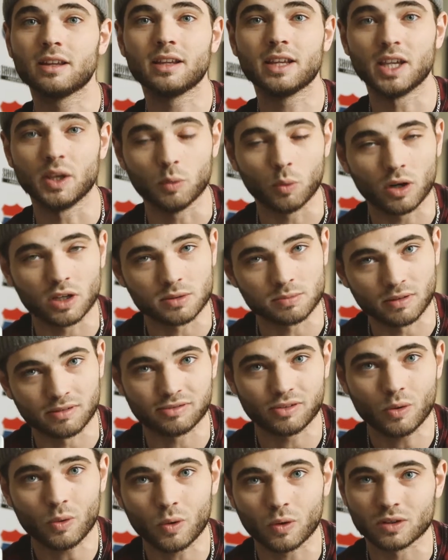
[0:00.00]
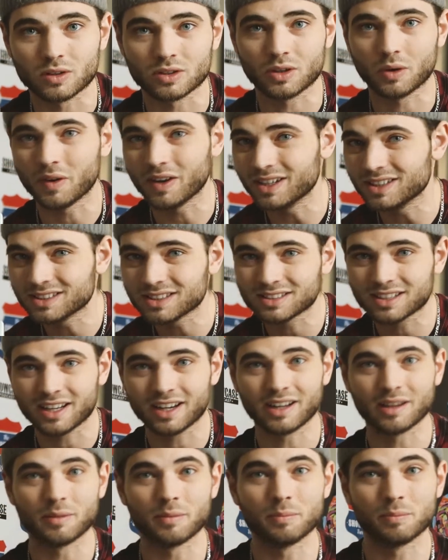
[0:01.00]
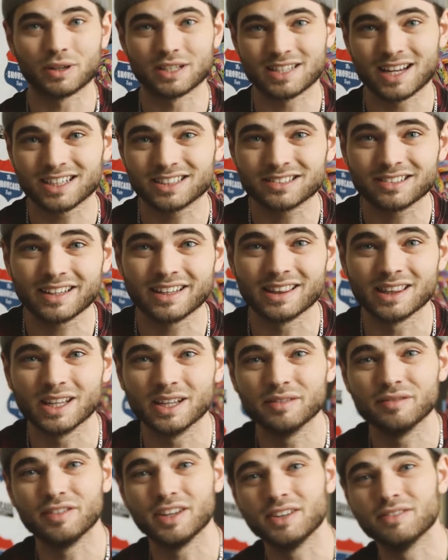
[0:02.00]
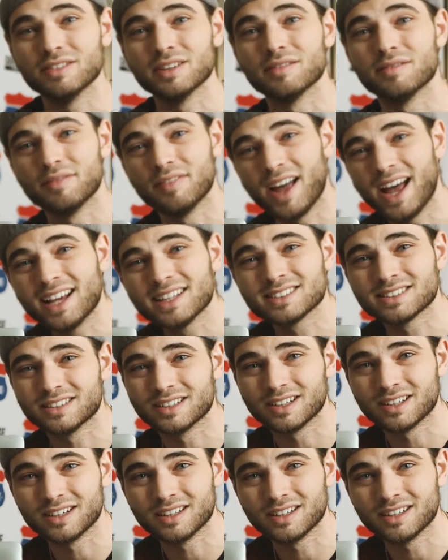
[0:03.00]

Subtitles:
he was before, so he's just going to potentially live even faster.